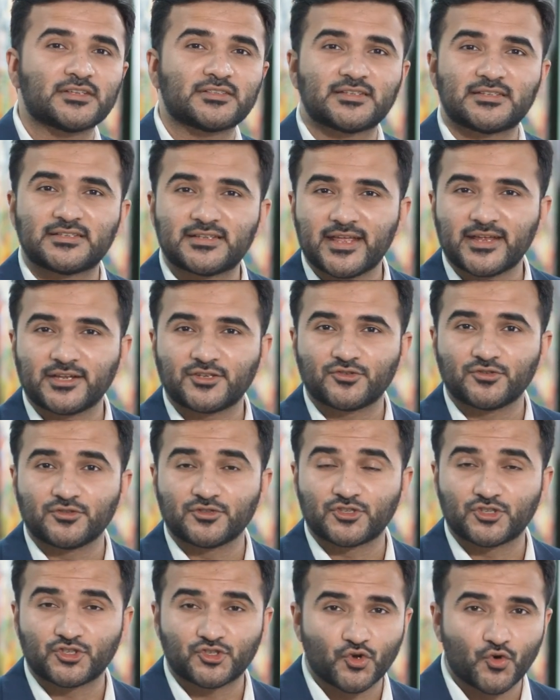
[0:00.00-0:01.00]
does it take to
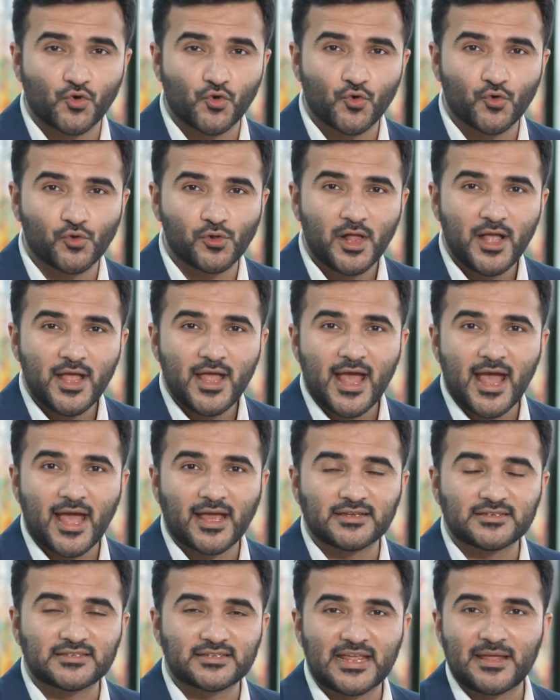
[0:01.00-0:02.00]
install
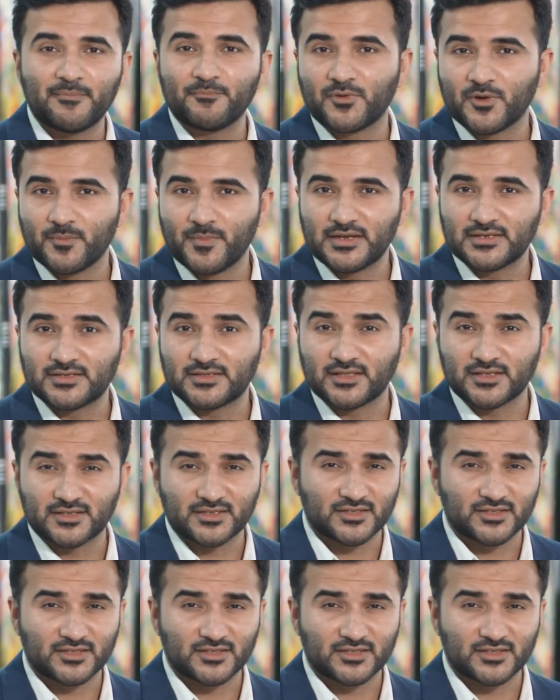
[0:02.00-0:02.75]
and implement the